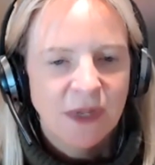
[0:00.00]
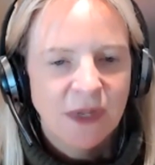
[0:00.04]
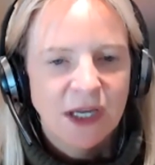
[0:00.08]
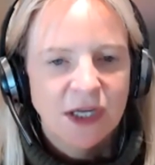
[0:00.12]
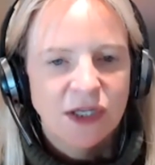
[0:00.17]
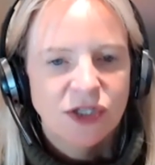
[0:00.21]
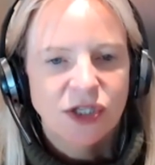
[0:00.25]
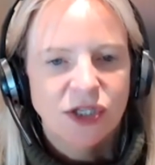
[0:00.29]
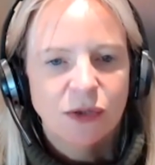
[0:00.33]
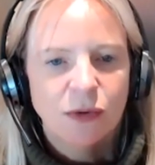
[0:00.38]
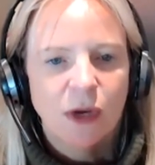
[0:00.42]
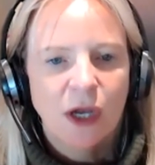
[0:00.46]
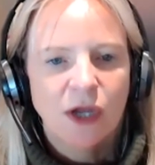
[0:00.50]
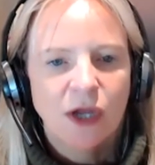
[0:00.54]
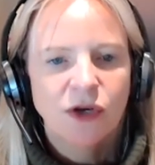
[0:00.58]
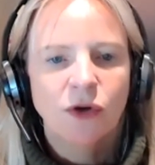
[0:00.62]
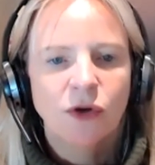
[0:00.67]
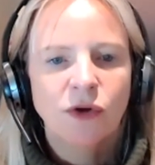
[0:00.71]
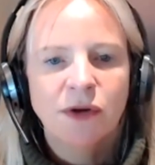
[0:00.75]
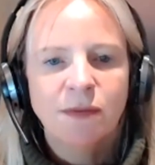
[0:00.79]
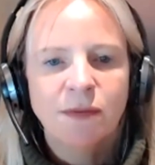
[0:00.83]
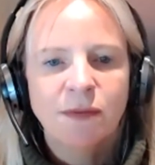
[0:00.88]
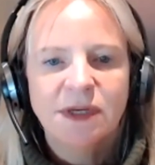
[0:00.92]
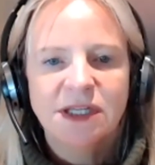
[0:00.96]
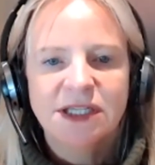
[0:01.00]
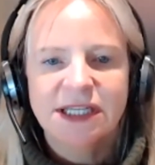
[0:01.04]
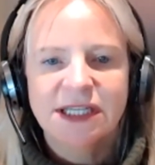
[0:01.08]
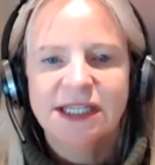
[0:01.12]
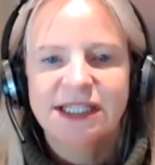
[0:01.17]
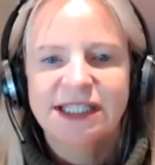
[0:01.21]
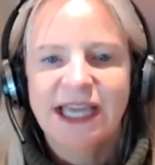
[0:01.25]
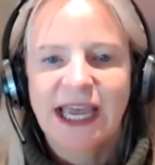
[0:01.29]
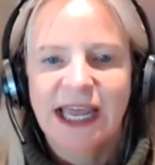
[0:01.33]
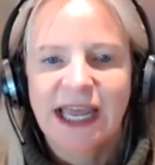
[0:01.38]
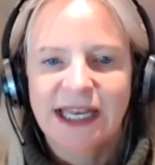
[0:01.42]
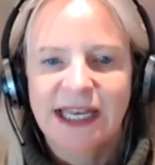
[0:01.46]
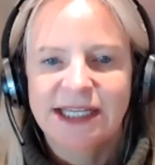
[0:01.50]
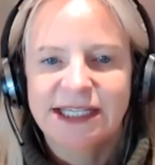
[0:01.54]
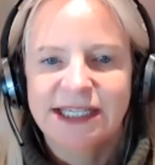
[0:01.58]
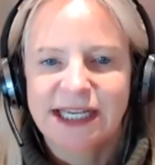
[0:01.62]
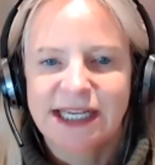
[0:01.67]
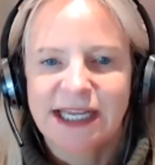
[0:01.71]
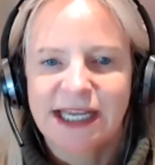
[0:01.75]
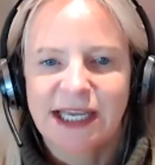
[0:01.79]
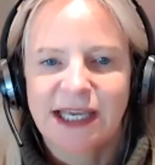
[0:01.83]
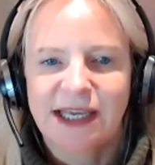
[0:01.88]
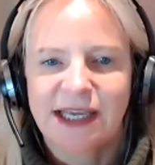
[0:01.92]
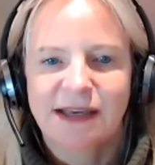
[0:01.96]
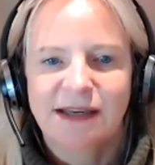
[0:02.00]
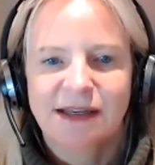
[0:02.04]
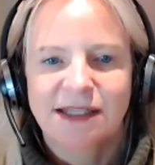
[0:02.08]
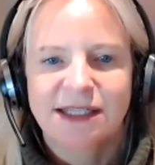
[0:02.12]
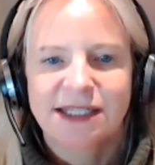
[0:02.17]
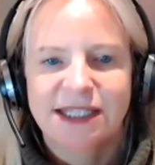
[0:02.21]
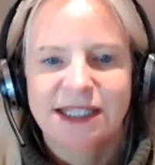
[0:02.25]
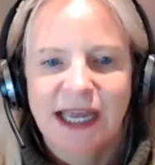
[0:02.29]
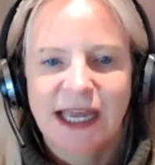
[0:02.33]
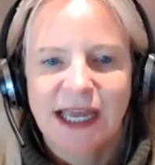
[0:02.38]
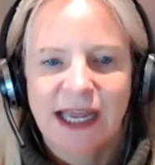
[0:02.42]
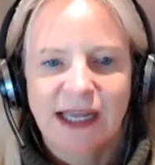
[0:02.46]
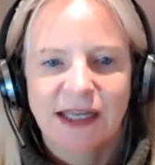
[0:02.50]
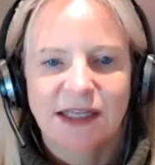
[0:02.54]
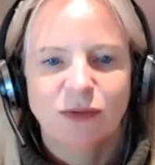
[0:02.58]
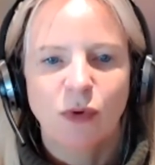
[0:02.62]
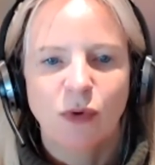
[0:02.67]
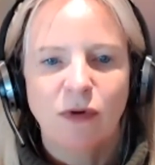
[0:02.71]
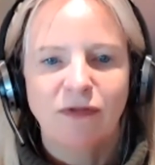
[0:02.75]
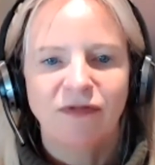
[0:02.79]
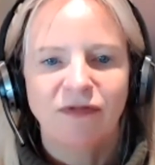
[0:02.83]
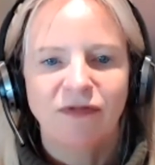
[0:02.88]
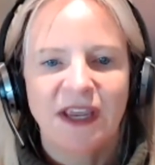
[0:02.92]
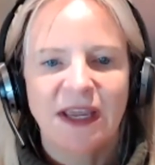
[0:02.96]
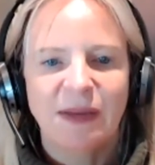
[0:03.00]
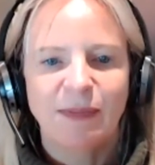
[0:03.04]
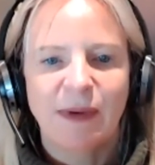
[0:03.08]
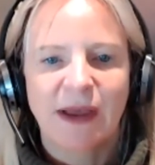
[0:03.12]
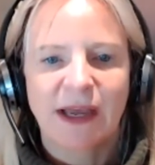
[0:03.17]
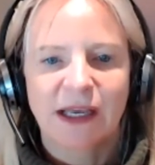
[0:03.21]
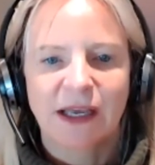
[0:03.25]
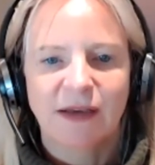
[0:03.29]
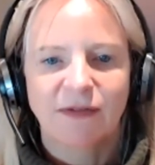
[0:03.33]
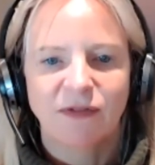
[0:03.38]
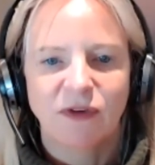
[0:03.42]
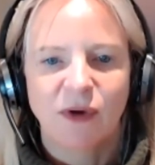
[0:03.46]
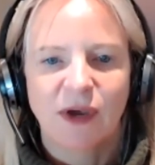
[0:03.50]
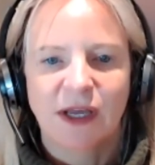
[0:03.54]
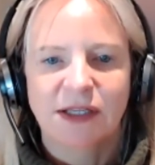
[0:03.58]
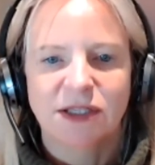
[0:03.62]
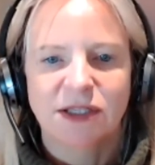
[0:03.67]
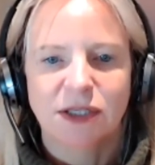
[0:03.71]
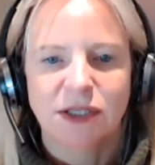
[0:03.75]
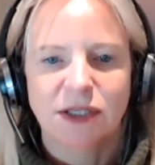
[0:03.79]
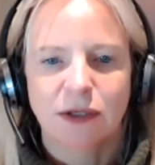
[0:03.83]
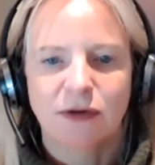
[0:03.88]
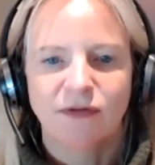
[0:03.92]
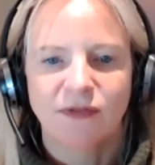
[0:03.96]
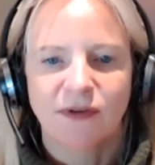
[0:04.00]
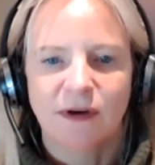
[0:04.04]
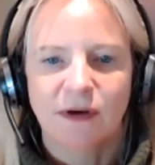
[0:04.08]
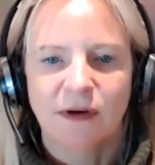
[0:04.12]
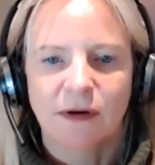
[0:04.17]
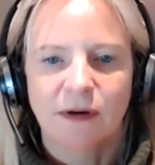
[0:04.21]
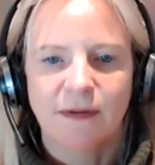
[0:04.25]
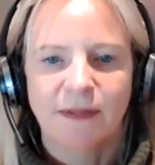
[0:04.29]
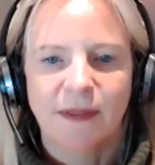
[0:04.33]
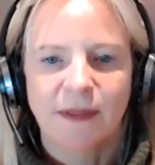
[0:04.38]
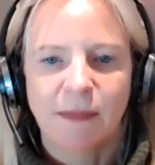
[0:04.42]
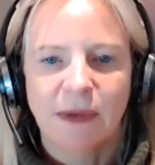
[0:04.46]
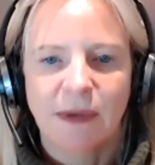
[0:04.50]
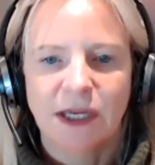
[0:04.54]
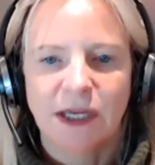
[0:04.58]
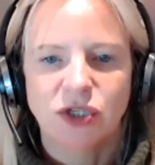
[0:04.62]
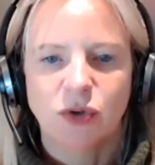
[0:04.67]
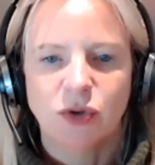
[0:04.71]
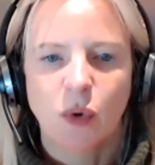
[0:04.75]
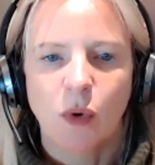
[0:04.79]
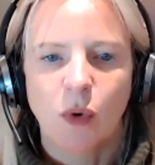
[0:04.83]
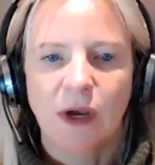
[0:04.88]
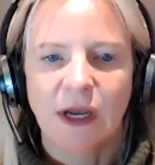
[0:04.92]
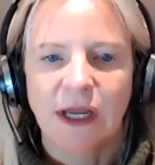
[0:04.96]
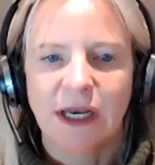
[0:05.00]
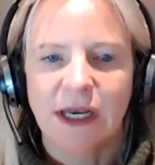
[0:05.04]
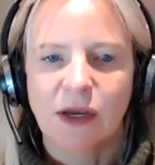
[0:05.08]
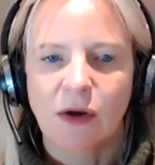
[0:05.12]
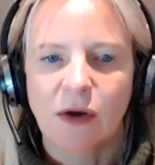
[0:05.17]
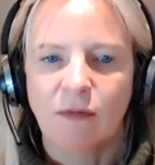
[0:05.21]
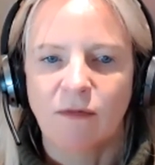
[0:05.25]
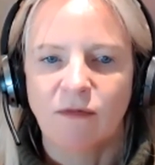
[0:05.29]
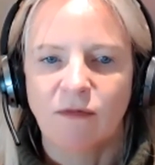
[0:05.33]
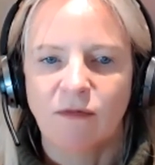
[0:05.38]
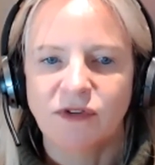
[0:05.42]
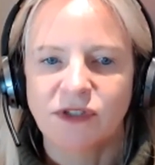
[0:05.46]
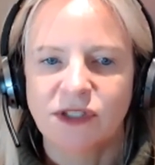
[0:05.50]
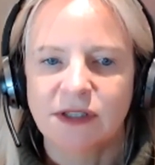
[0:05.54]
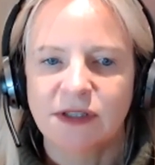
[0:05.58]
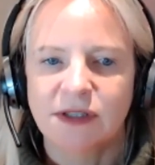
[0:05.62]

So anonymous attendee says, what feedback have you had so far that makes you quietly confident